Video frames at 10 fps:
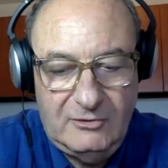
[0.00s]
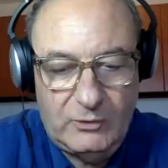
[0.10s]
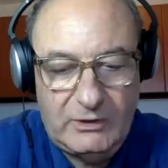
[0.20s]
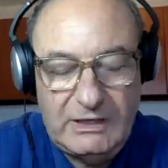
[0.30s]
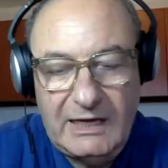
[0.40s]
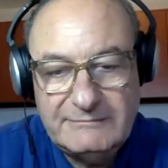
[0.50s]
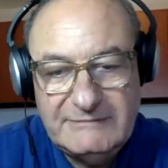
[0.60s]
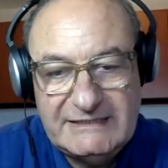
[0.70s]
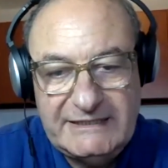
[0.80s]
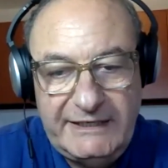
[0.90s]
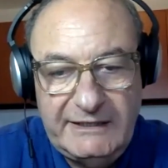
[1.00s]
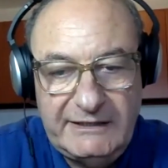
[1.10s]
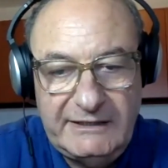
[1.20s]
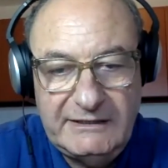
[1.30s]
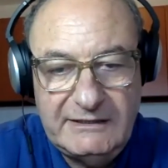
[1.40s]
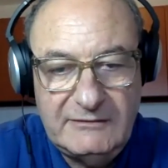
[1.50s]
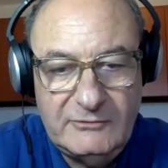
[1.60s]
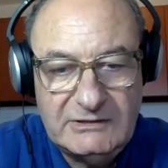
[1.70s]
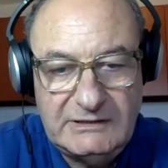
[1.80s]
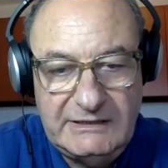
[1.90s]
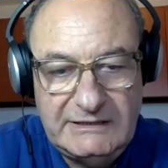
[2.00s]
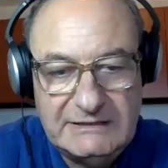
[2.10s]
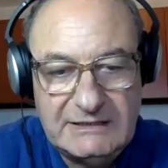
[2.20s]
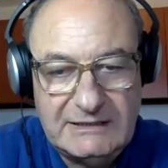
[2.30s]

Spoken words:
Well, I'm sitting in what is